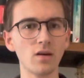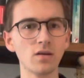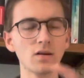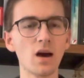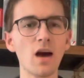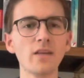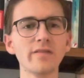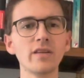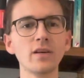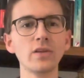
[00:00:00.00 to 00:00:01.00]

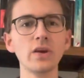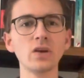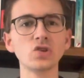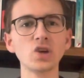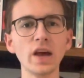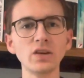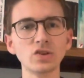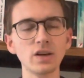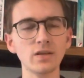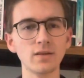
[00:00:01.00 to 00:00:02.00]
constantly
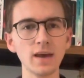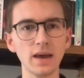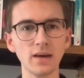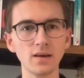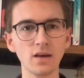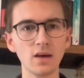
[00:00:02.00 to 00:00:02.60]
changing thing,